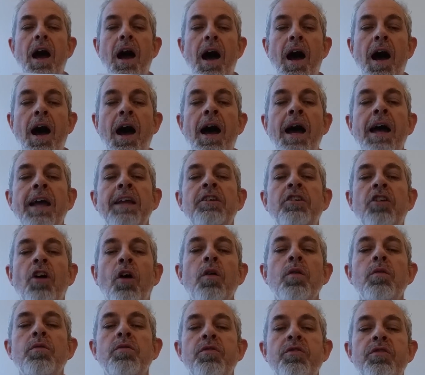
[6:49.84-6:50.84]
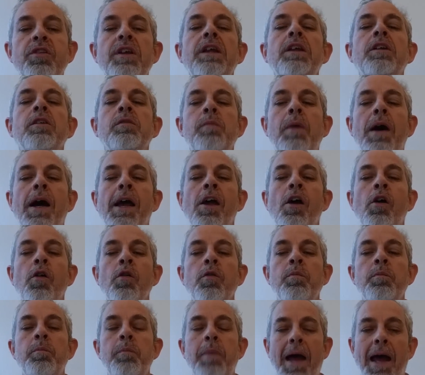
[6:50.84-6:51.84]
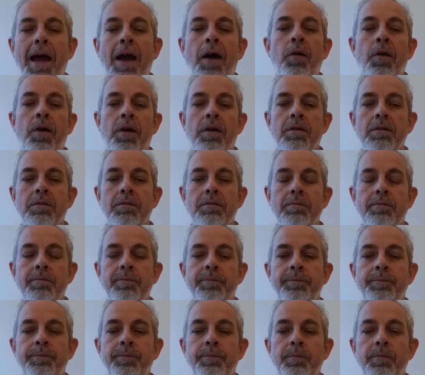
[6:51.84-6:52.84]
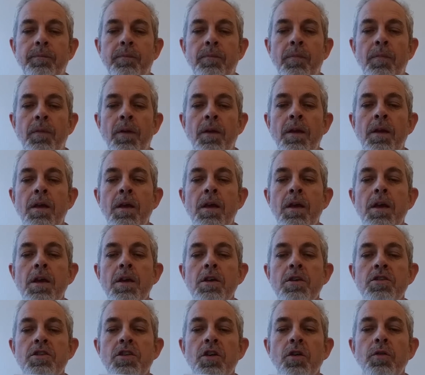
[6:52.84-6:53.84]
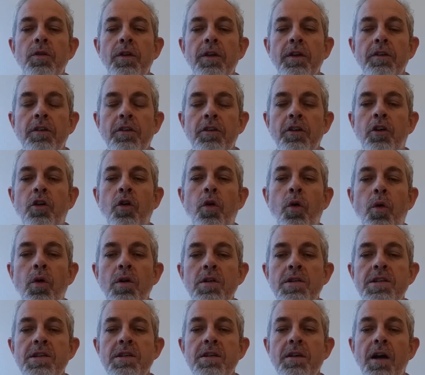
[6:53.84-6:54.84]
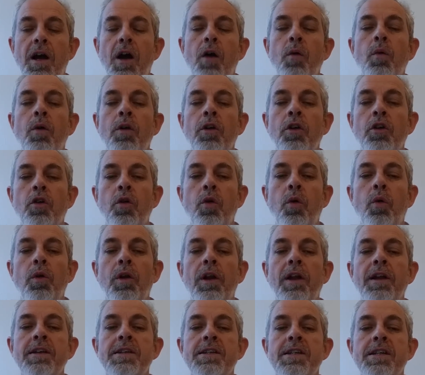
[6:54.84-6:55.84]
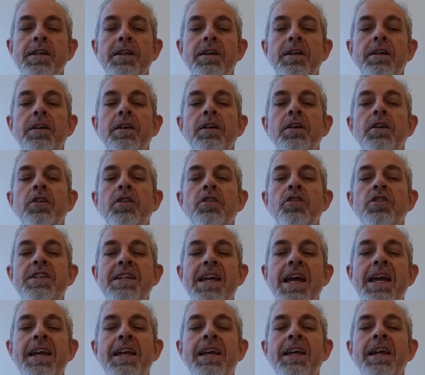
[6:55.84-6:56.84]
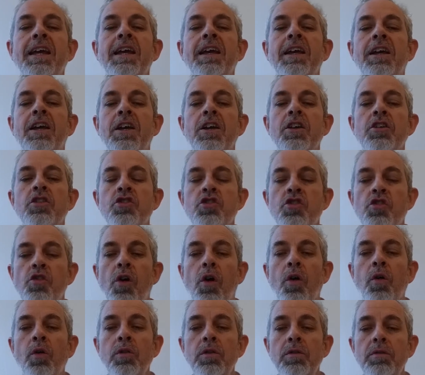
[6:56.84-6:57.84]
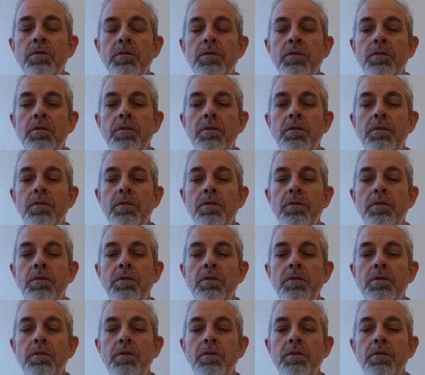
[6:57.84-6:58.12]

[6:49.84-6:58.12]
I don't feel my own power. So the course, I want to call it Taking Control,